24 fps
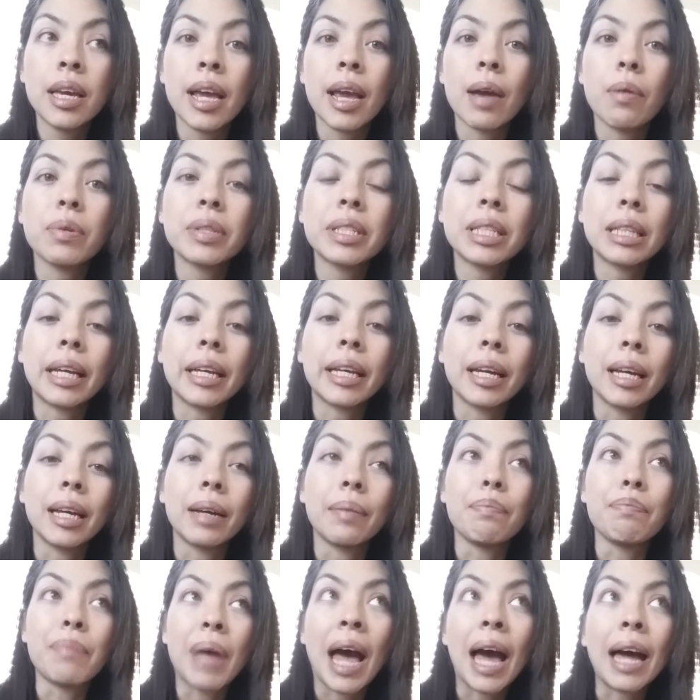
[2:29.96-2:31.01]
it wasn't like
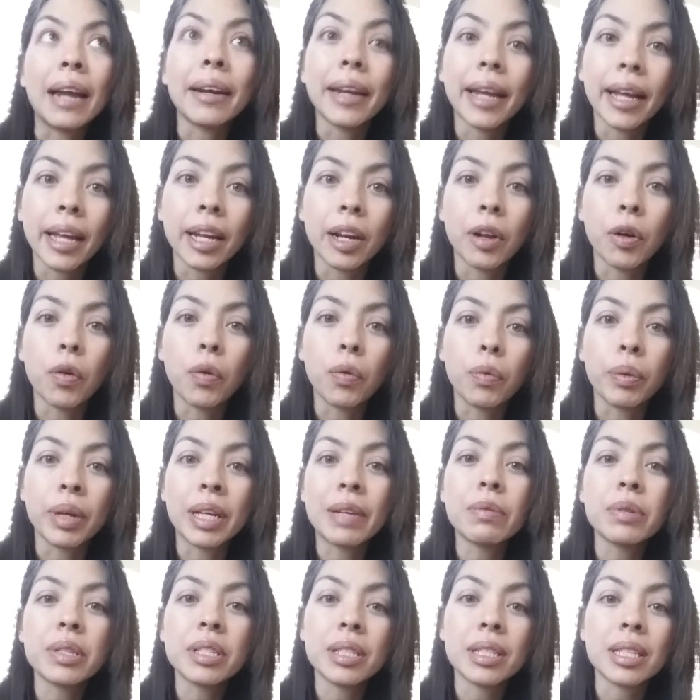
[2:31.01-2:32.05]
a bad negative home.
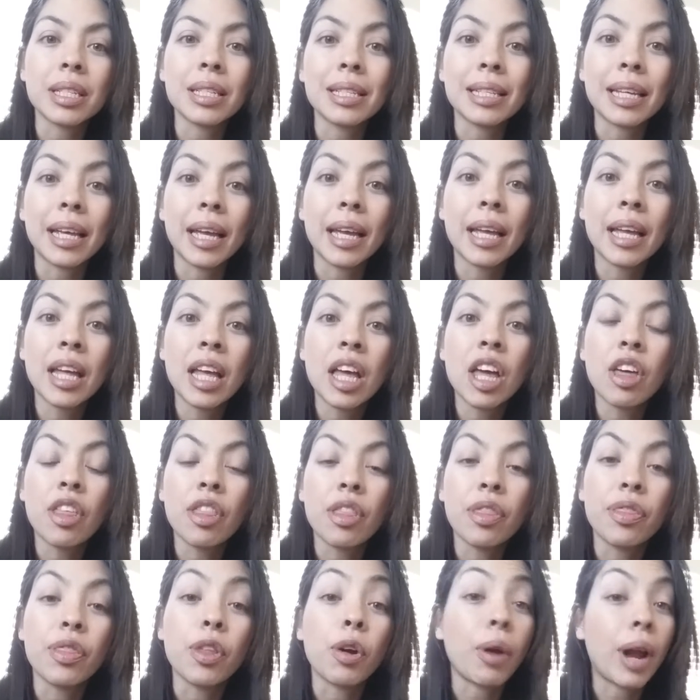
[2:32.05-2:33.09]
It was just
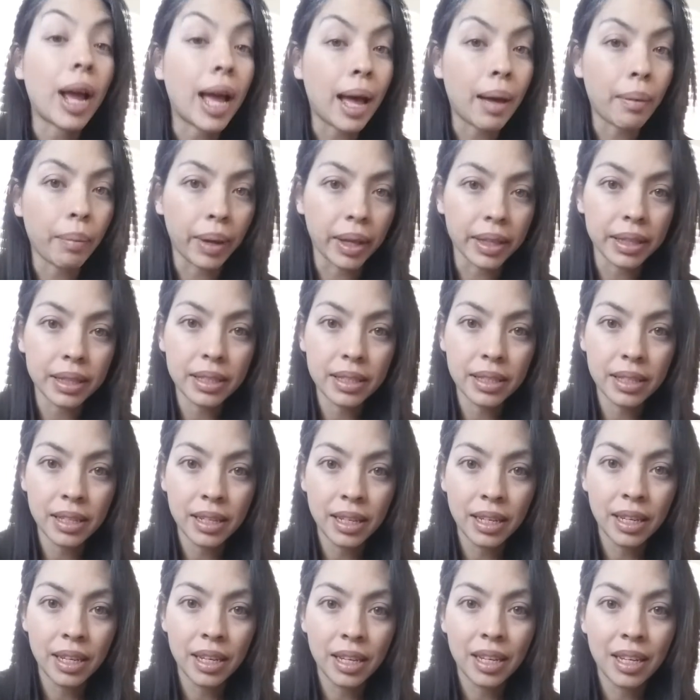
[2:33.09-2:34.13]
their habits
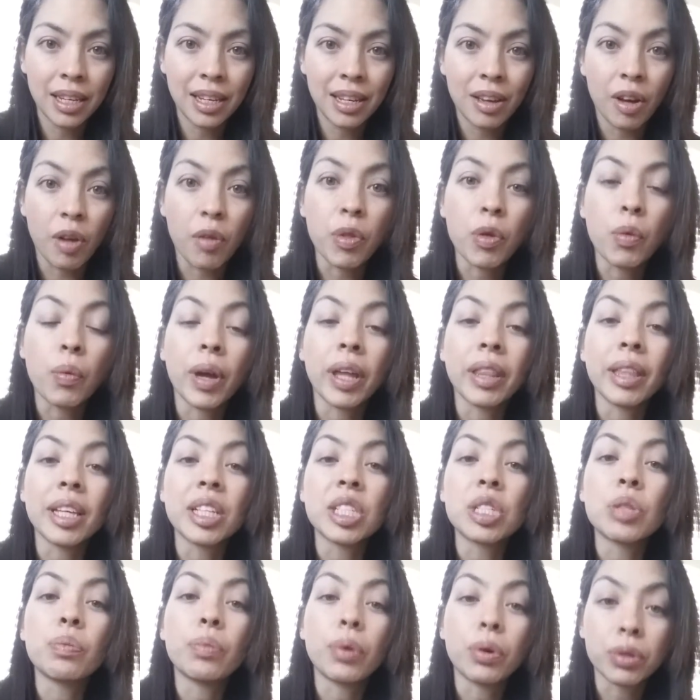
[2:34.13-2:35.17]
or the way they
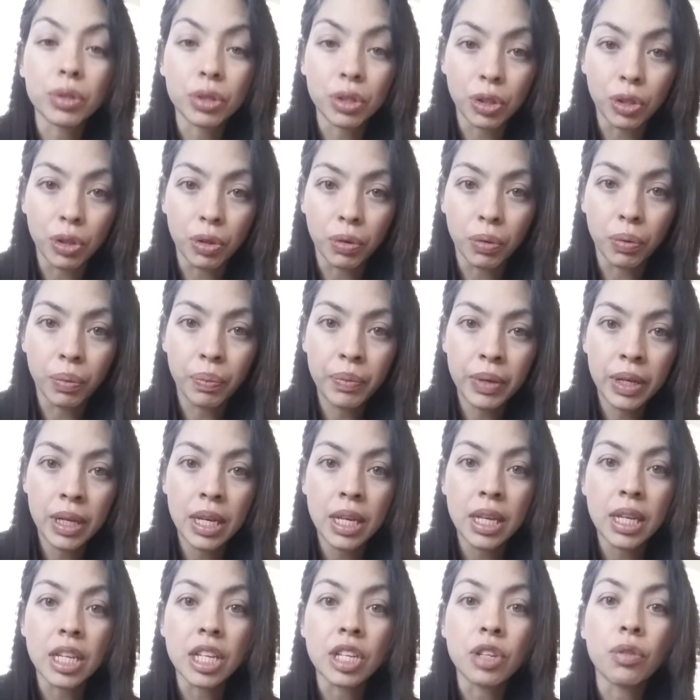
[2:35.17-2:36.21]
spoke to you.
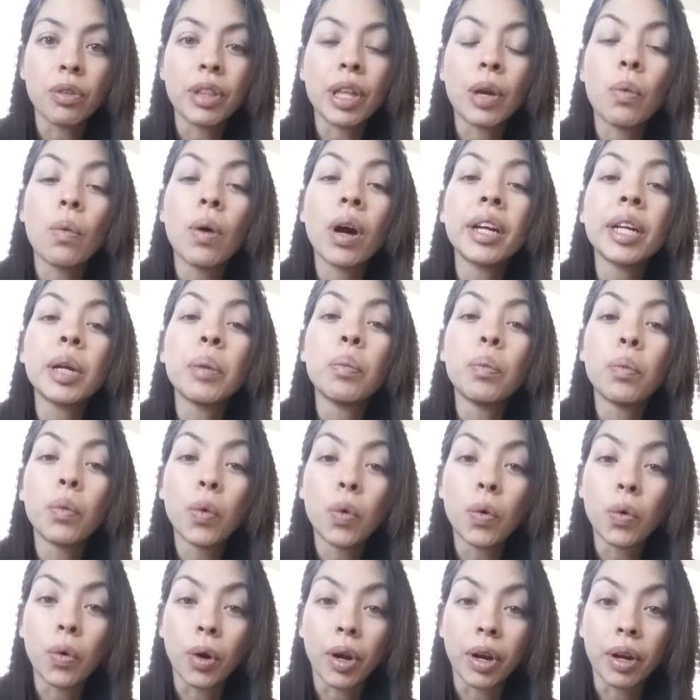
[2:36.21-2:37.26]
They wanted
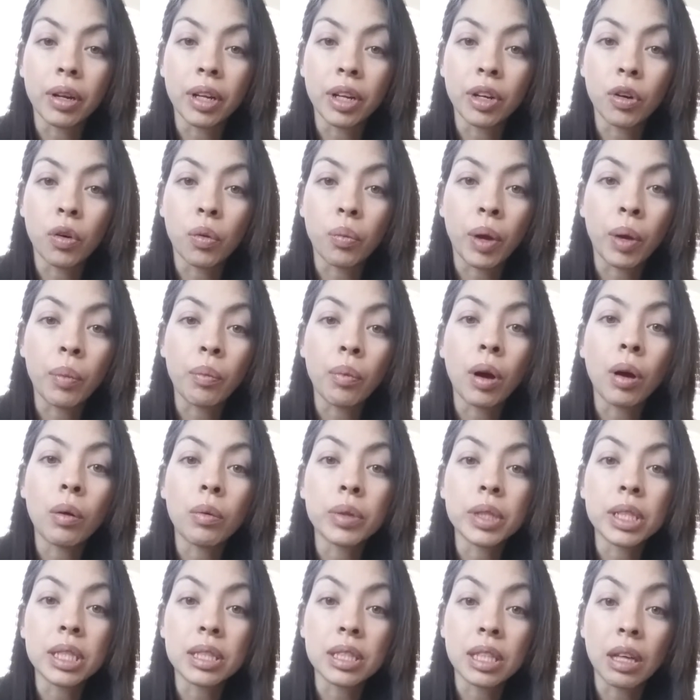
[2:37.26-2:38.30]
more. My mom
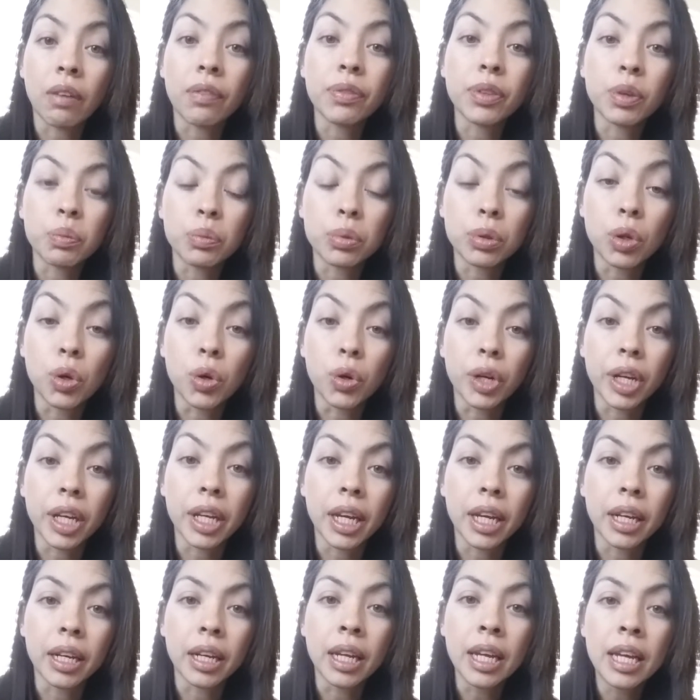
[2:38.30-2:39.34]
was self-employed
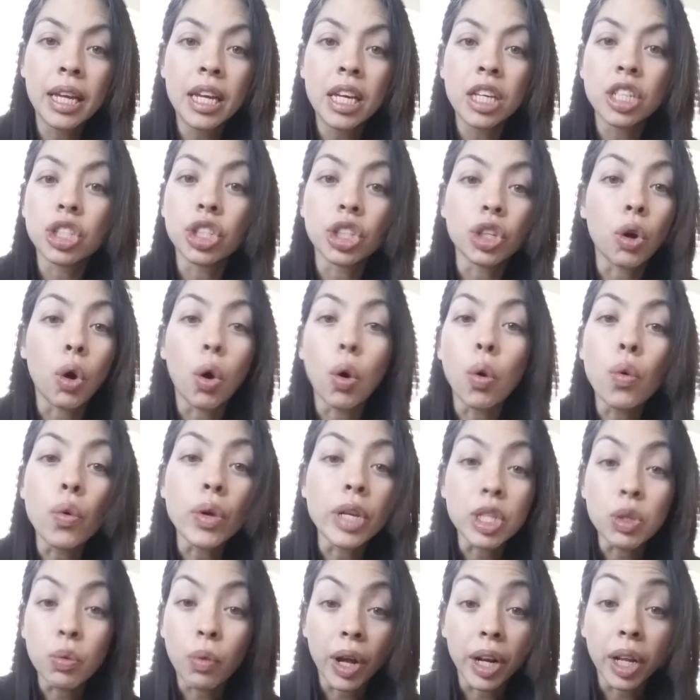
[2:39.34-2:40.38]
and she
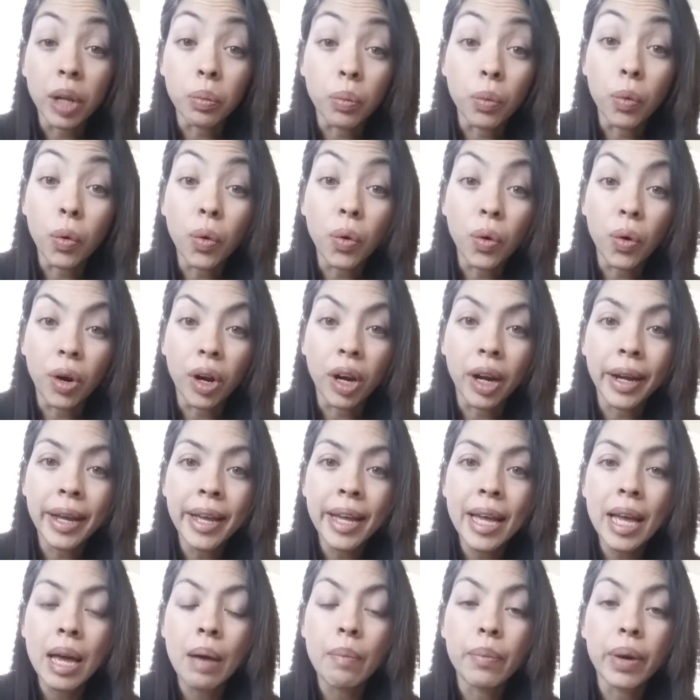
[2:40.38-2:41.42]
always wanted more.
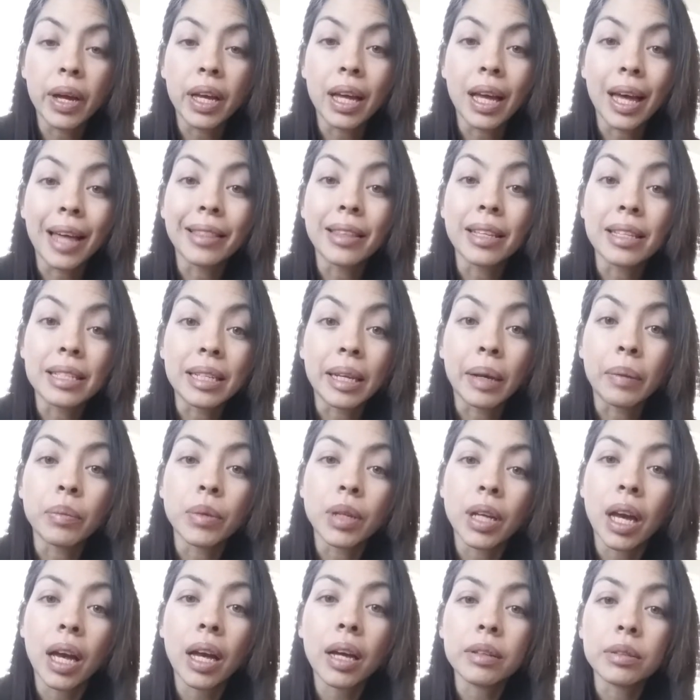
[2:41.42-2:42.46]
But at the same
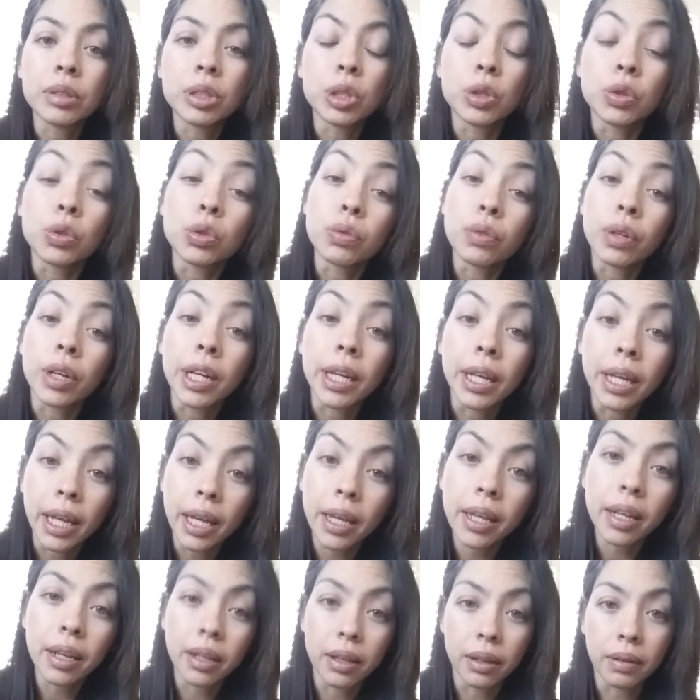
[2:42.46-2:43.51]
time, she was very
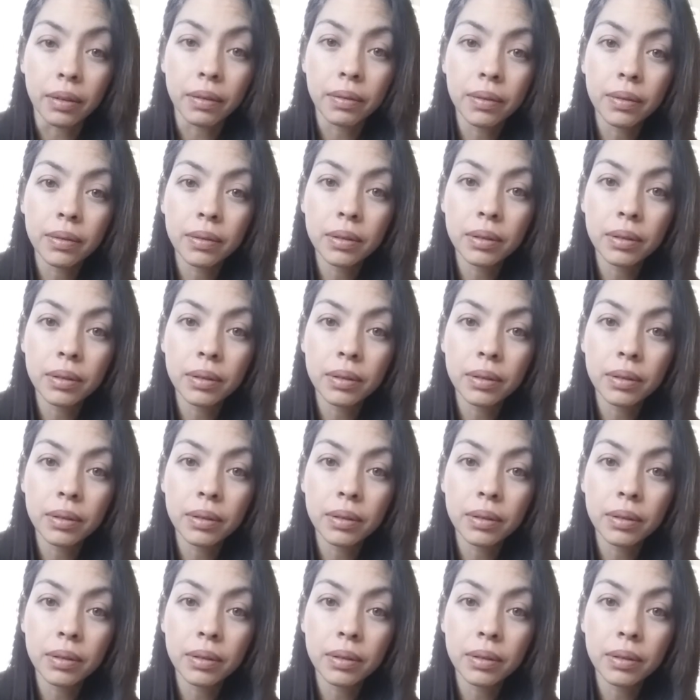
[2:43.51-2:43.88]
negative